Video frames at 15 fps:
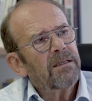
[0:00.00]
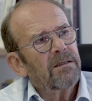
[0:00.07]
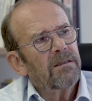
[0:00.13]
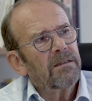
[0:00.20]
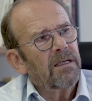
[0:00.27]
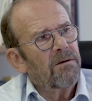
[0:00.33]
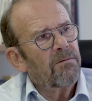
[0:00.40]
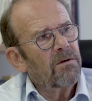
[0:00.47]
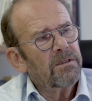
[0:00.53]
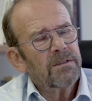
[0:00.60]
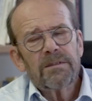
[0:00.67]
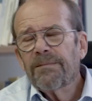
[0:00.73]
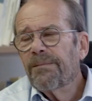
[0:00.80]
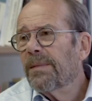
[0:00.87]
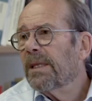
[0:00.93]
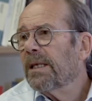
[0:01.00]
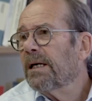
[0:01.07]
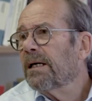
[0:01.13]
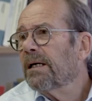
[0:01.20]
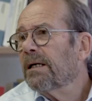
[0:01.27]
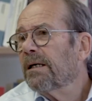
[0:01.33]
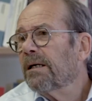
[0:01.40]
and there was
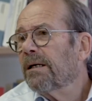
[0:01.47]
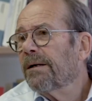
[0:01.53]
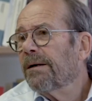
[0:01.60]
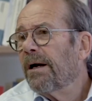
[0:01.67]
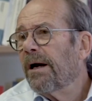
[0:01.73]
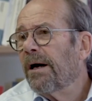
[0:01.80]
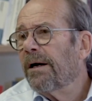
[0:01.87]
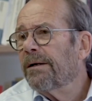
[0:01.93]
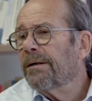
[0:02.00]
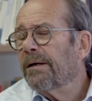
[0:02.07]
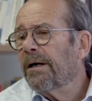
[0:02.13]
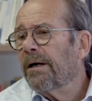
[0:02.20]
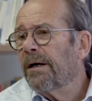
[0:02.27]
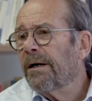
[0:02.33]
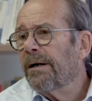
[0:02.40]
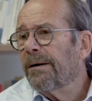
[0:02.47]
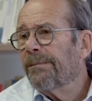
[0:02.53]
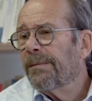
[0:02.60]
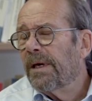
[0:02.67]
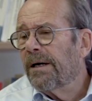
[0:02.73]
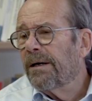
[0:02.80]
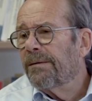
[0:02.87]

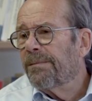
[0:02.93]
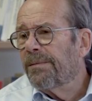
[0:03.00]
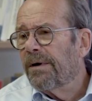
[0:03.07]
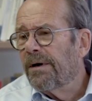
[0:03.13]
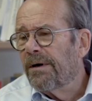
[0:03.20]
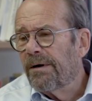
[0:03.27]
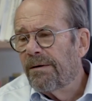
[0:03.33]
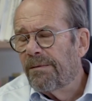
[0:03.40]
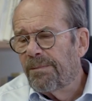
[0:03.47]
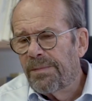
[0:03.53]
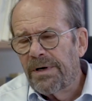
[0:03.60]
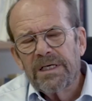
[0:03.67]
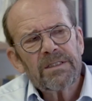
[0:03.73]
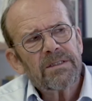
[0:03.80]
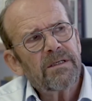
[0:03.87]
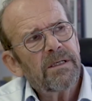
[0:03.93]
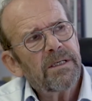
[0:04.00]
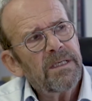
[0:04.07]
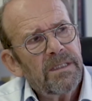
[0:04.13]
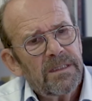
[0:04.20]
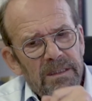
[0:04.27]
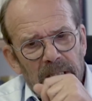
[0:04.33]
a press
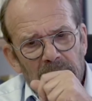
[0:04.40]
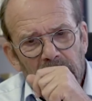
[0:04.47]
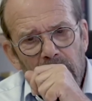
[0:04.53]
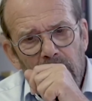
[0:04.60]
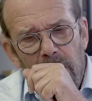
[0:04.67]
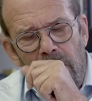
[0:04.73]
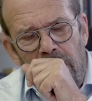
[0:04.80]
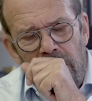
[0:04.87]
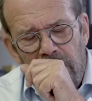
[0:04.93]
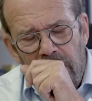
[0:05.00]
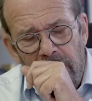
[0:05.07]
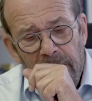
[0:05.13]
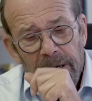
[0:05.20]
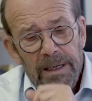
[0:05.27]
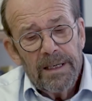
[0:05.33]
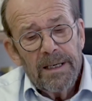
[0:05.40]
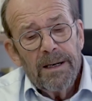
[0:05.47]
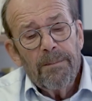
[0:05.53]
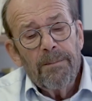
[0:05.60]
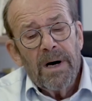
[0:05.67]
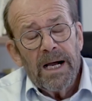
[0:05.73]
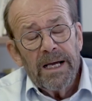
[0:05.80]
release
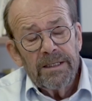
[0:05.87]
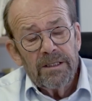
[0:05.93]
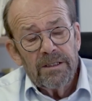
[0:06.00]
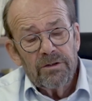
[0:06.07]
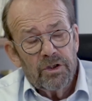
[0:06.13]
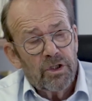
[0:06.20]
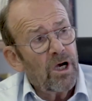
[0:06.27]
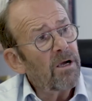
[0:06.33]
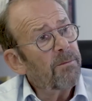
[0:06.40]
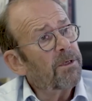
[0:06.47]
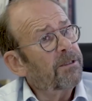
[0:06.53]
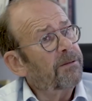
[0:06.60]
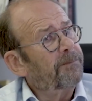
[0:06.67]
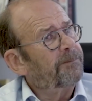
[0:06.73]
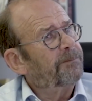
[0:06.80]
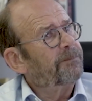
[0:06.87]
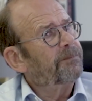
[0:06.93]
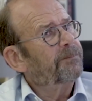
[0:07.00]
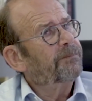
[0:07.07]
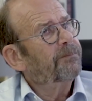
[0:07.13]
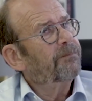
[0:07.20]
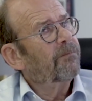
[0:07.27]
by the German
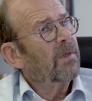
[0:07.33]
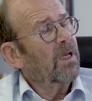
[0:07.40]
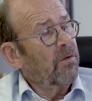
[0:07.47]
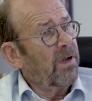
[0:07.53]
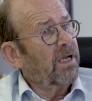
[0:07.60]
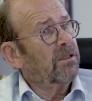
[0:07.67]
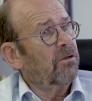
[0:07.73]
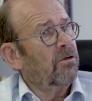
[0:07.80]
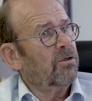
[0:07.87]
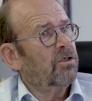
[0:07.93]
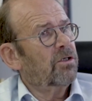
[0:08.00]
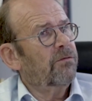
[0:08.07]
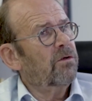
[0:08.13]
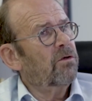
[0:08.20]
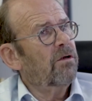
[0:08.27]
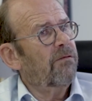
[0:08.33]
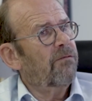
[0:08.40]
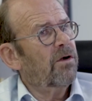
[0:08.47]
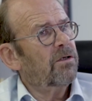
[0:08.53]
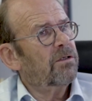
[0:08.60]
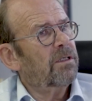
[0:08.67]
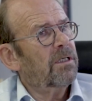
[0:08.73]
rectors of the
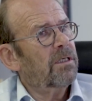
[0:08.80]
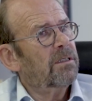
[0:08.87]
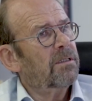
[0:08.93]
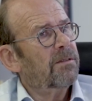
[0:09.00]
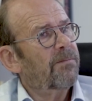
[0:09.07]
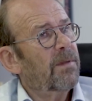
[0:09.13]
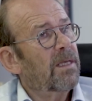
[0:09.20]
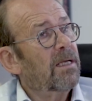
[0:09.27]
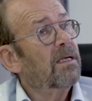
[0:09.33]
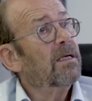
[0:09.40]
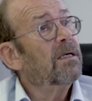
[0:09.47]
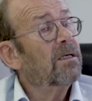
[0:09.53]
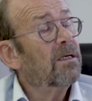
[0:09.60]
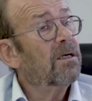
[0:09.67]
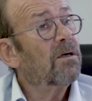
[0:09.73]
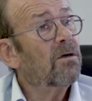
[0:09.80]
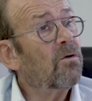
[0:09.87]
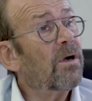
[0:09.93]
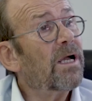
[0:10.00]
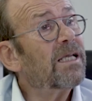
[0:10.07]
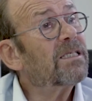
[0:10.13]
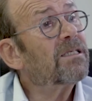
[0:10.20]
universities,
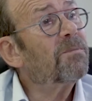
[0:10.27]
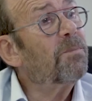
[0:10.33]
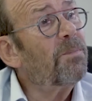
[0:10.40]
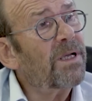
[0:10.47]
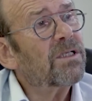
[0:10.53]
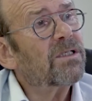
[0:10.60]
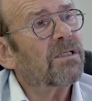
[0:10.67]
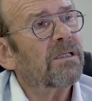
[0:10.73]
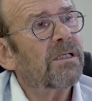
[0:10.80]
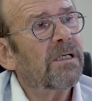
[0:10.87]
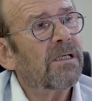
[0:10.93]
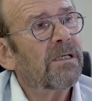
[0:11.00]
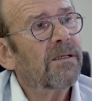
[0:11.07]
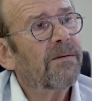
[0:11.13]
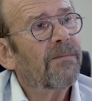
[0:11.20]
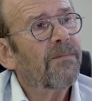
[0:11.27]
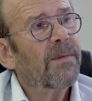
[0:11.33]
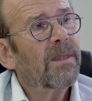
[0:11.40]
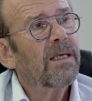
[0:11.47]
who especially